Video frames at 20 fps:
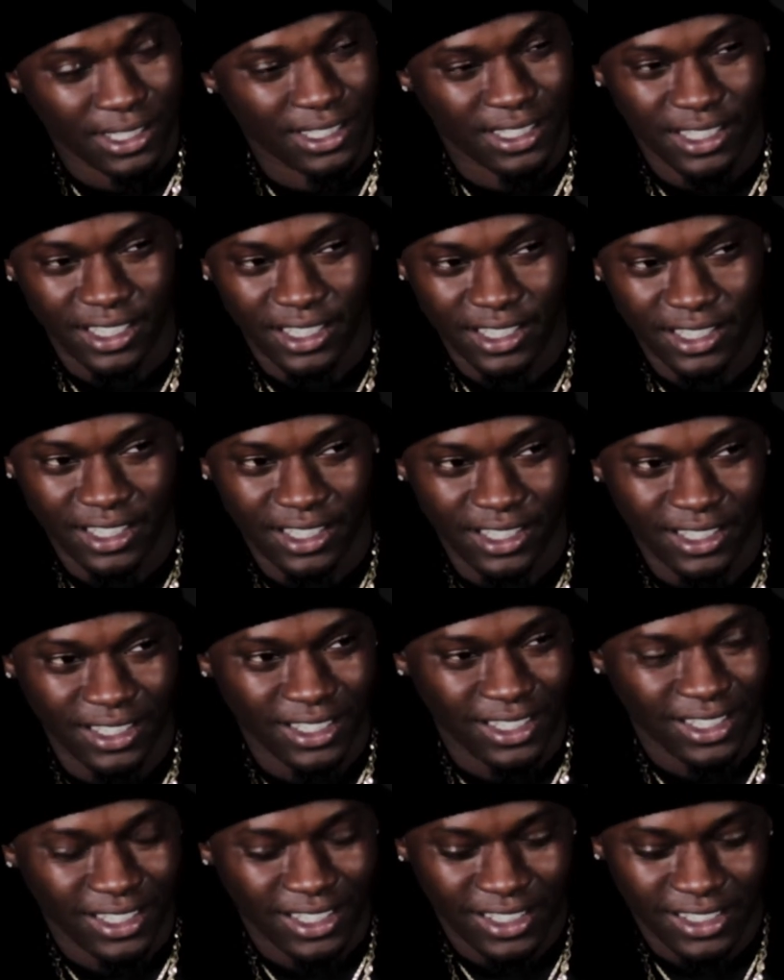my
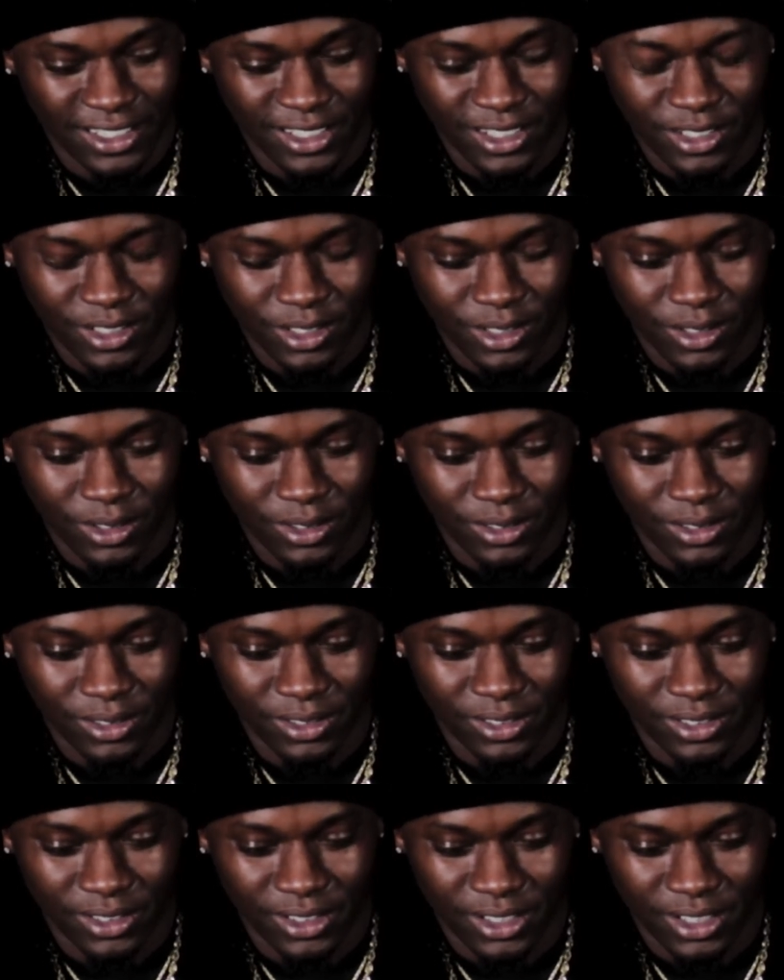city, you know,
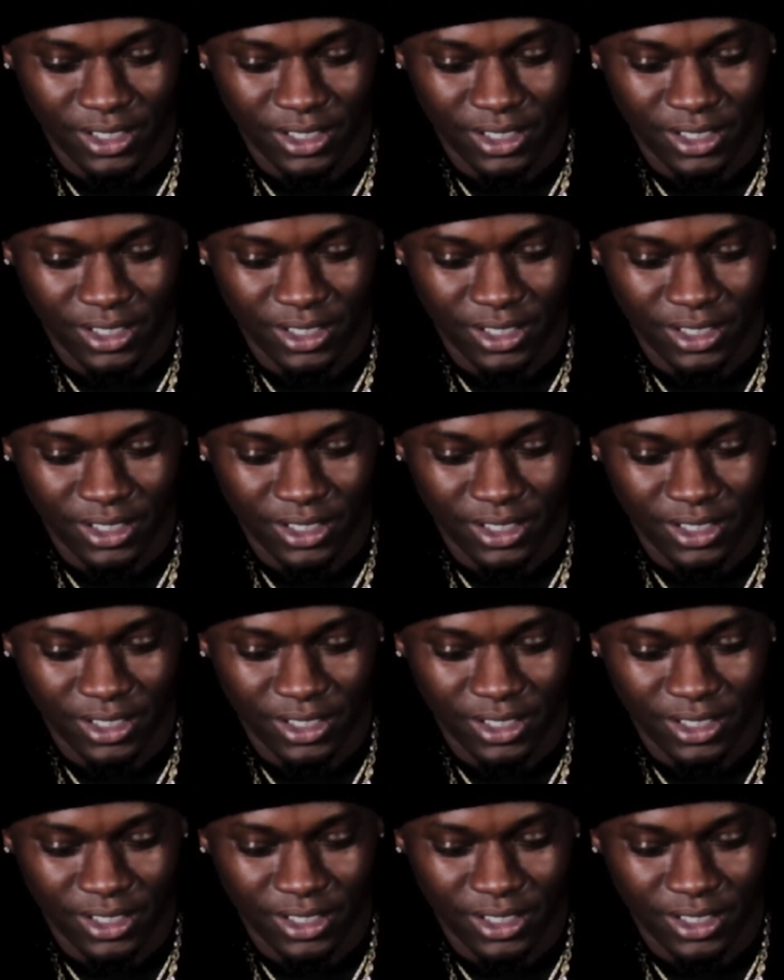